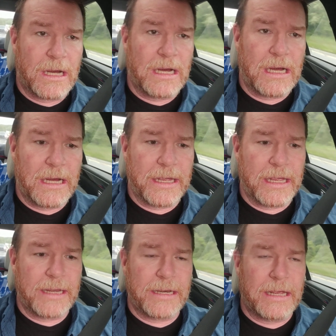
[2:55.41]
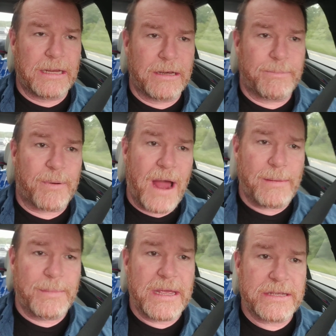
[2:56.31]
Uh, and, and the
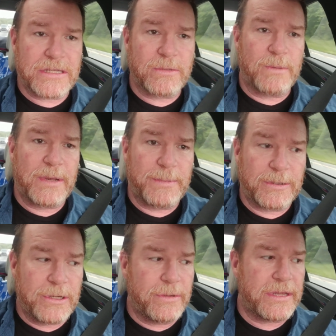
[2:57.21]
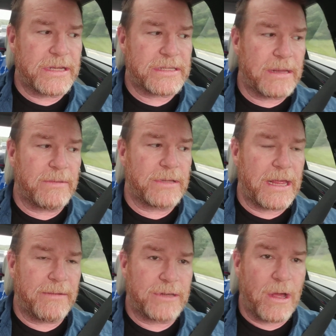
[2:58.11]
problem is, is when people do this, they,
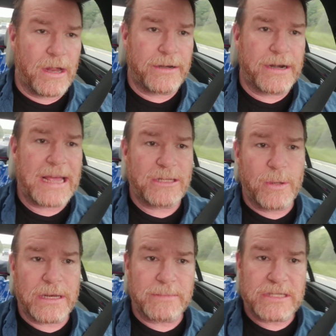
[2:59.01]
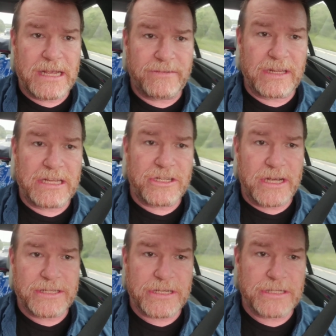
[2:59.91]
they don't, they're not doing themselves any
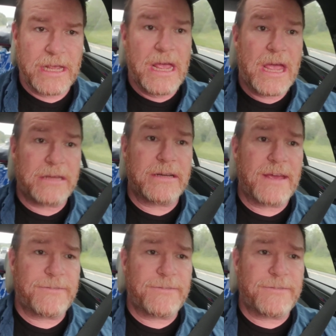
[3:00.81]
justice and you're